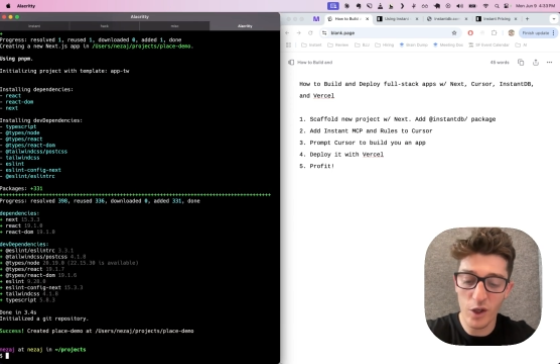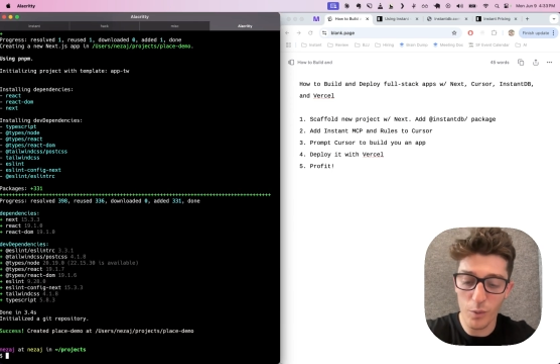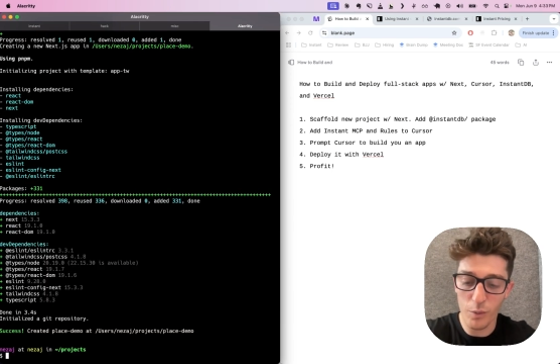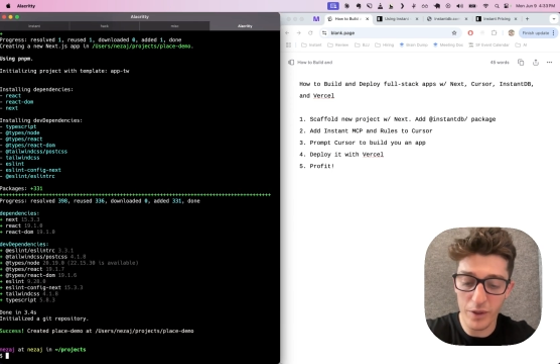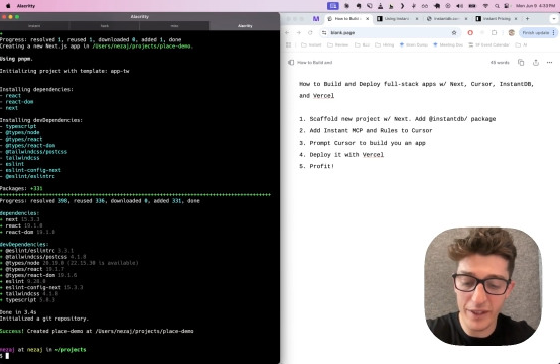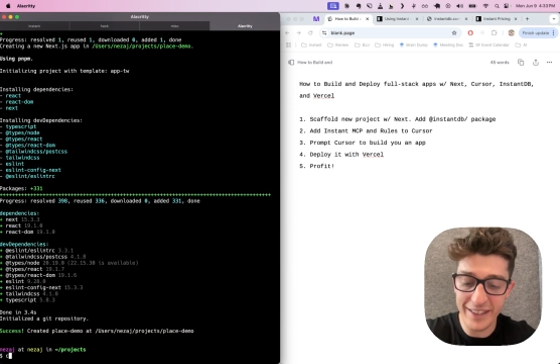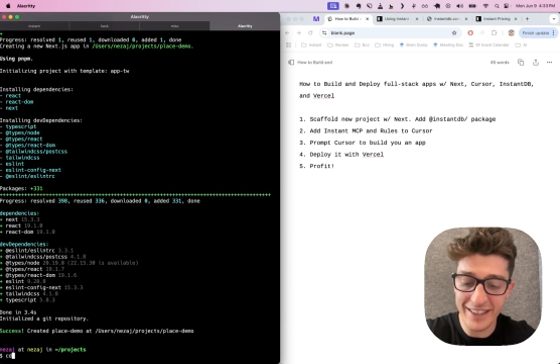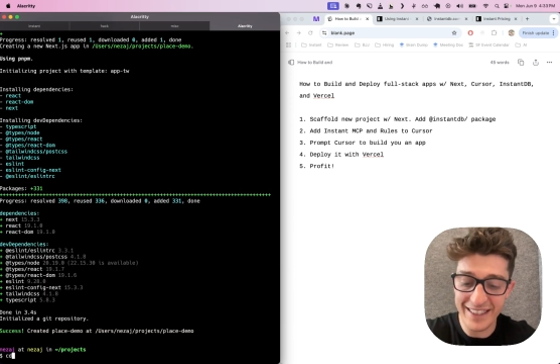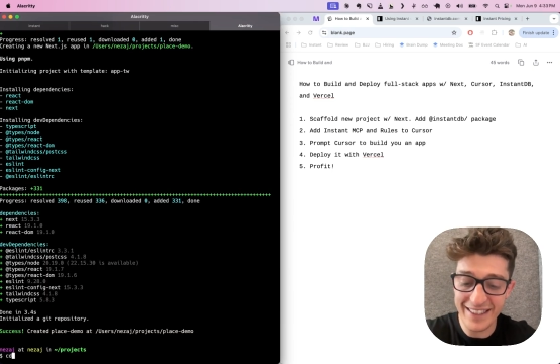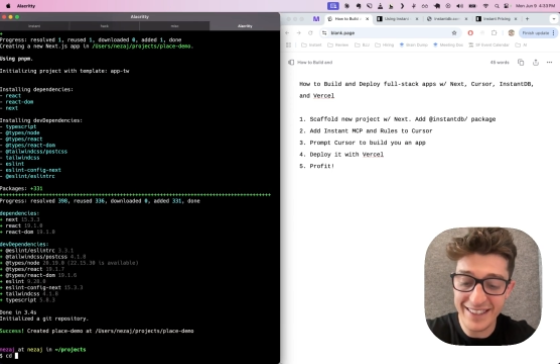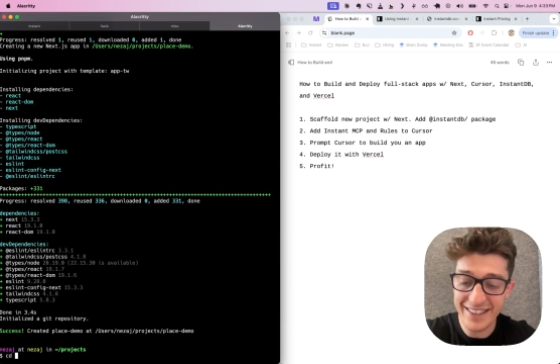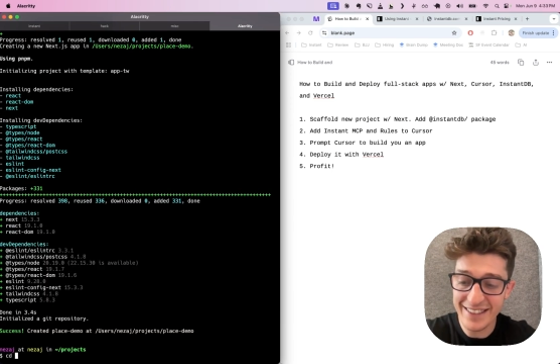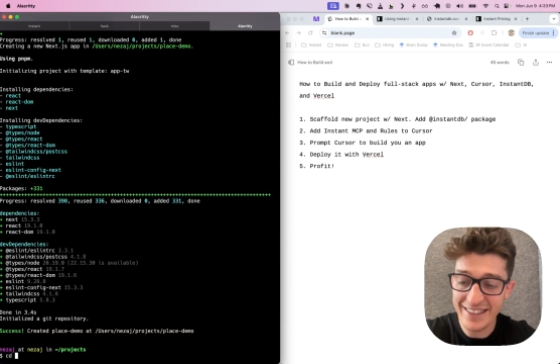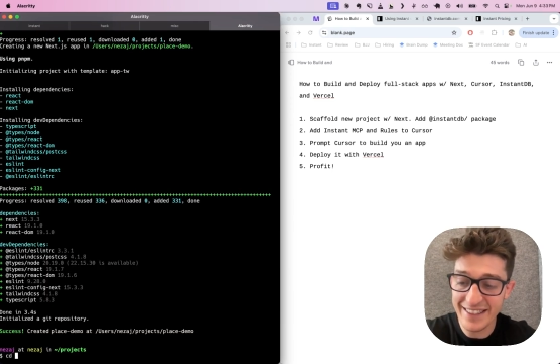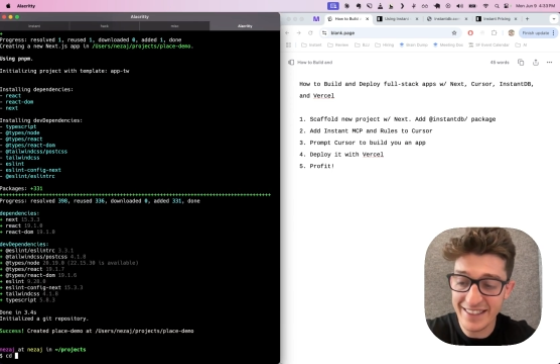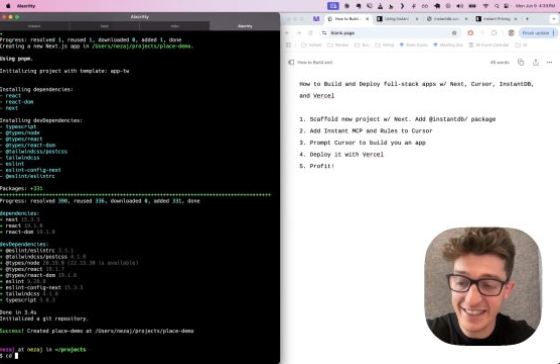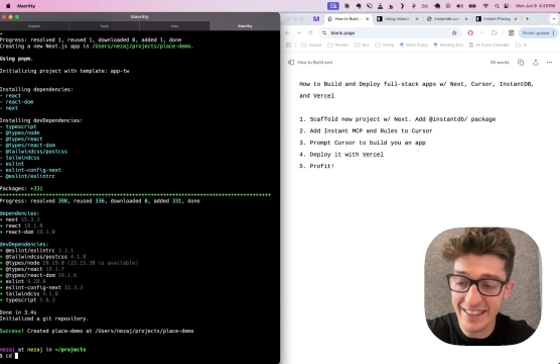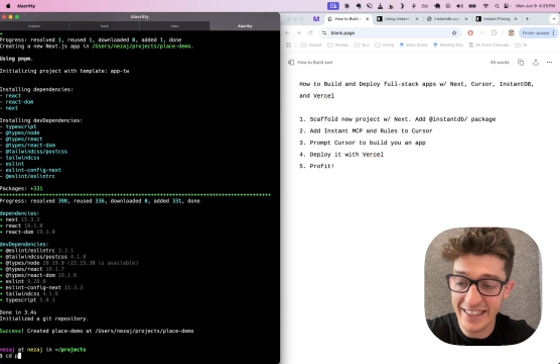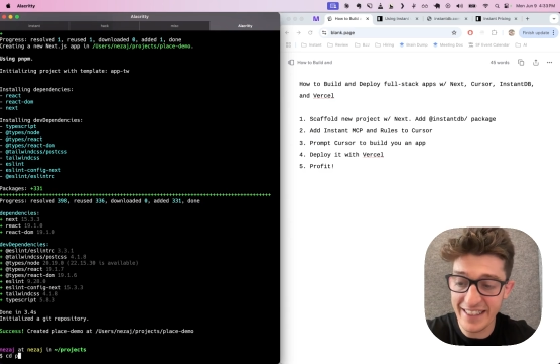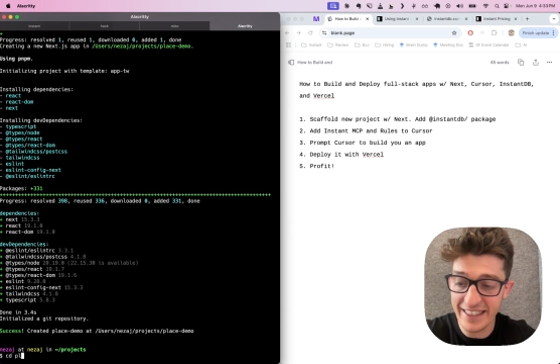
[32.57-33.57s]
We're going to
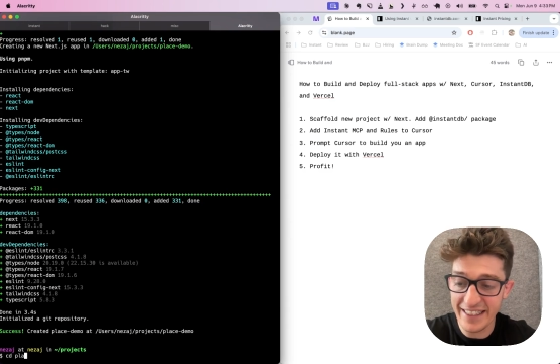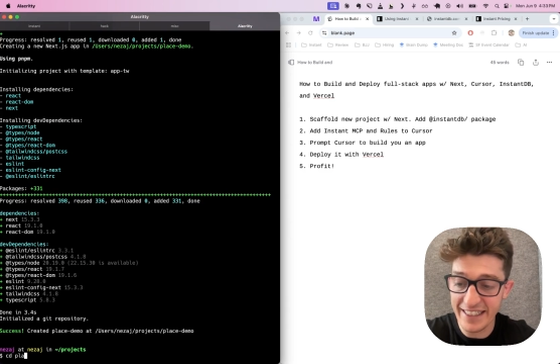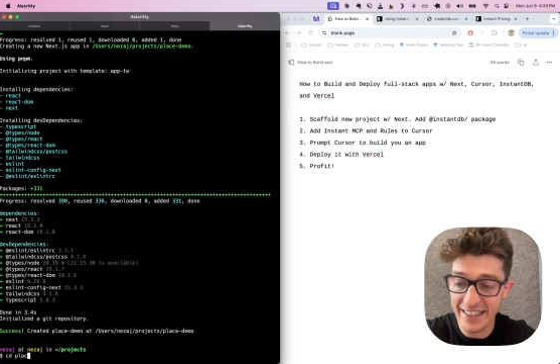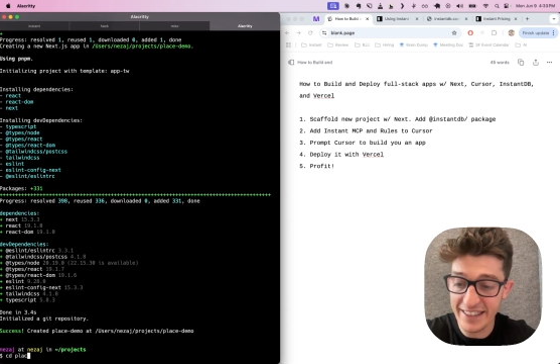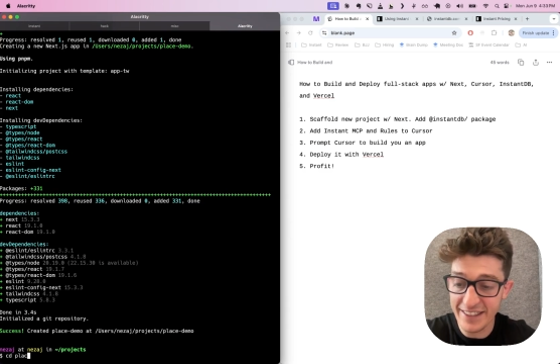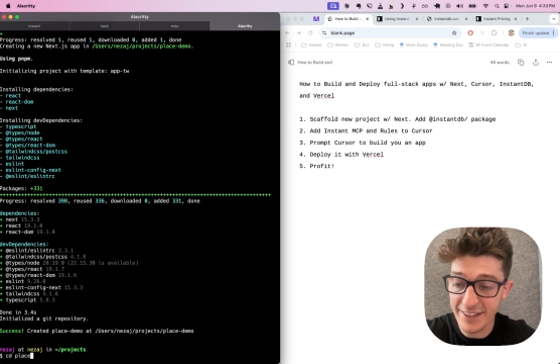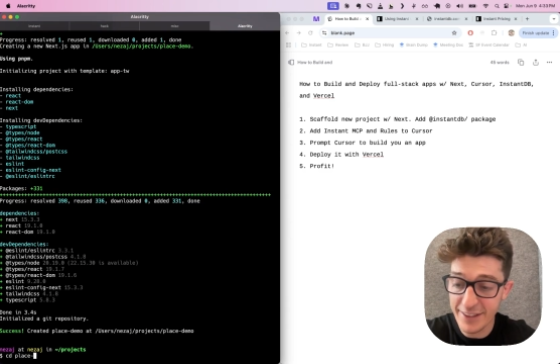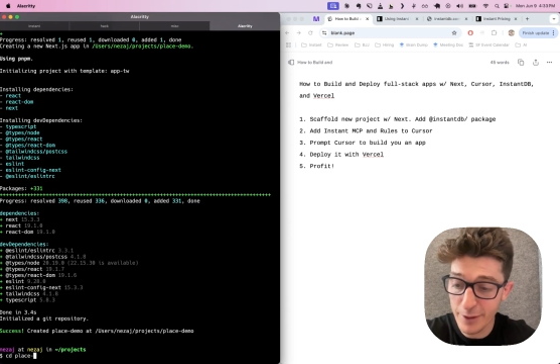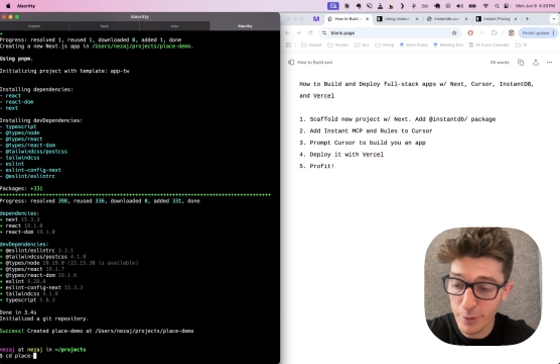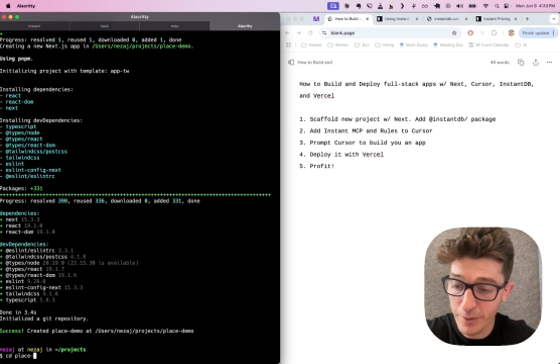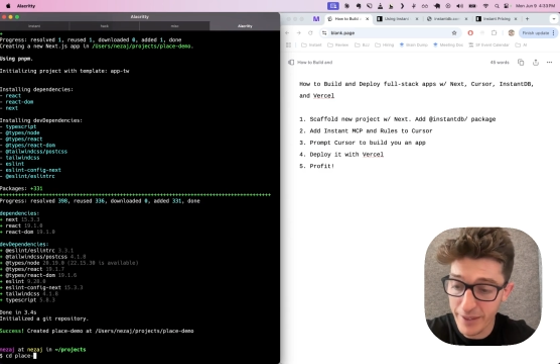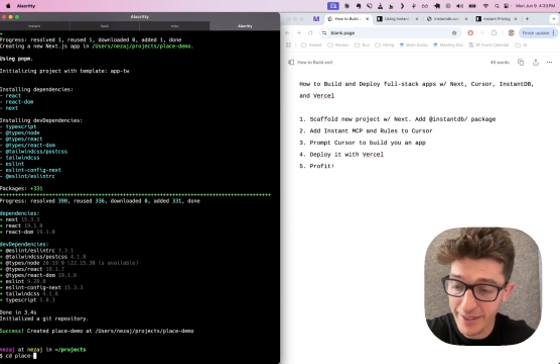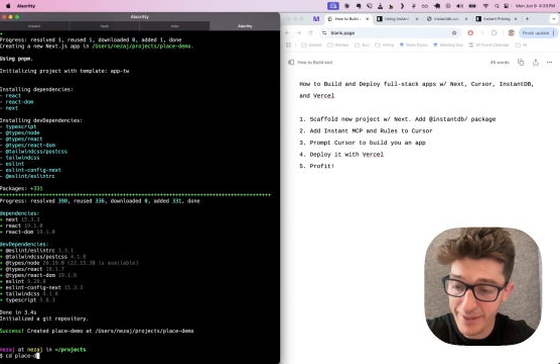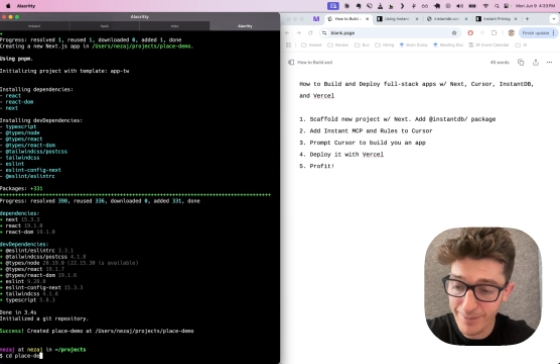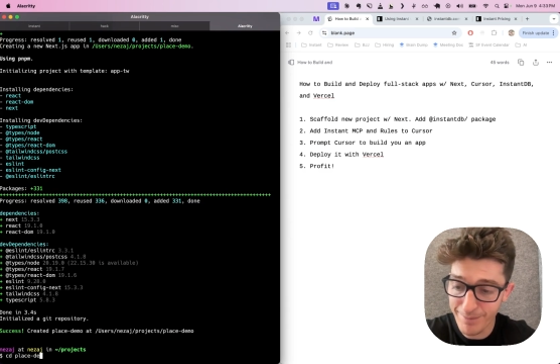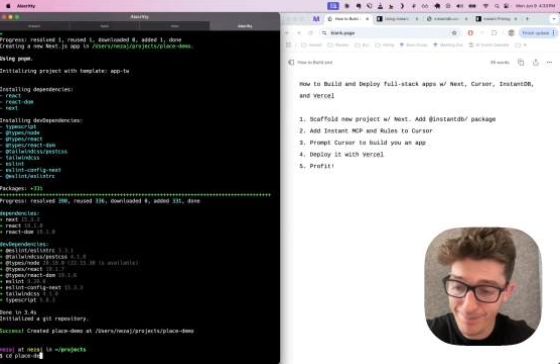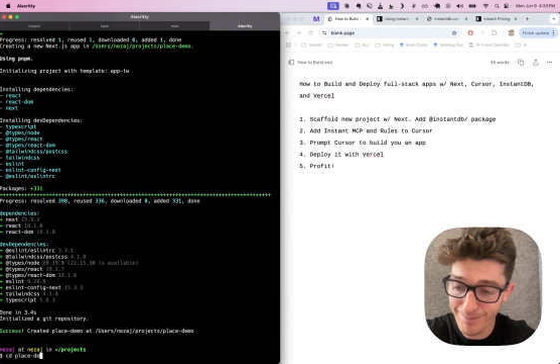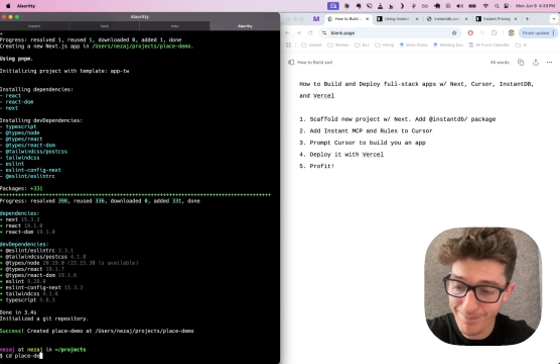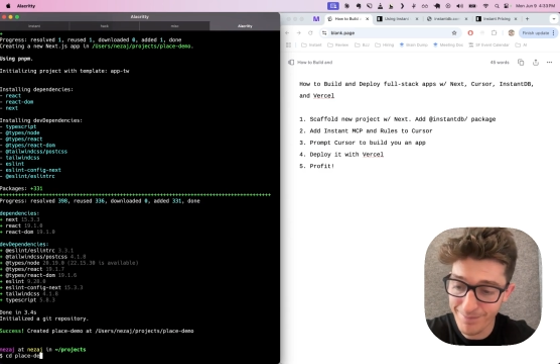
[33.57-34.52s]
cd into it.